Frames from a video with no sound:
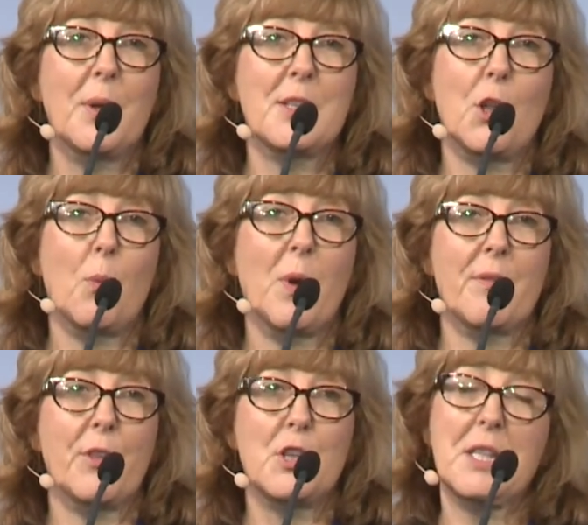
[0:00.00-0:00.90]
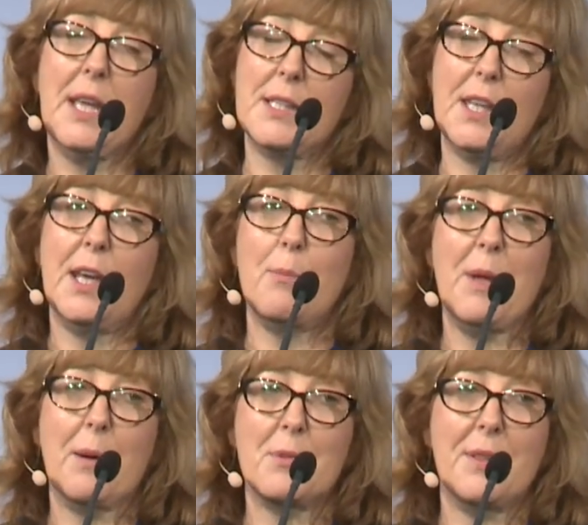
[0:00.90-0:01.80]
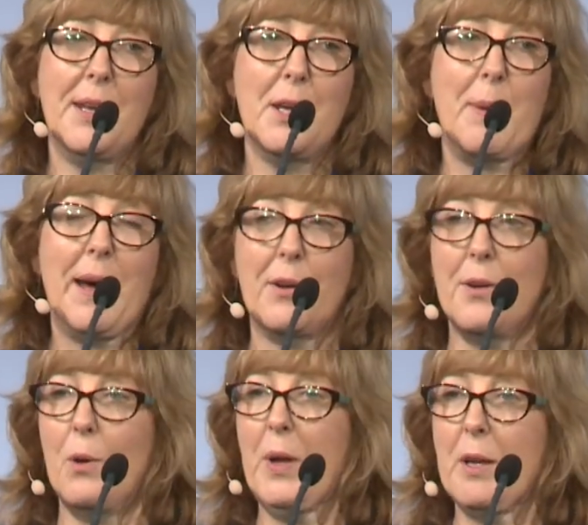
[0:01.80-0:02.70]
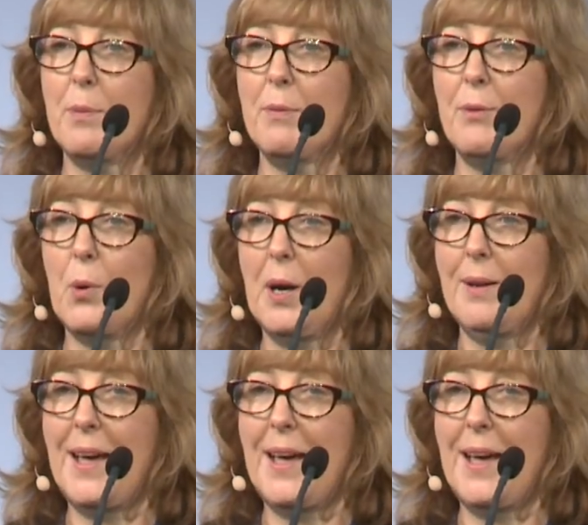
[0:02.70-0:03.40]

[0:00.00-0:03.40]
it's not one of those things that you're going to be able to think about a week before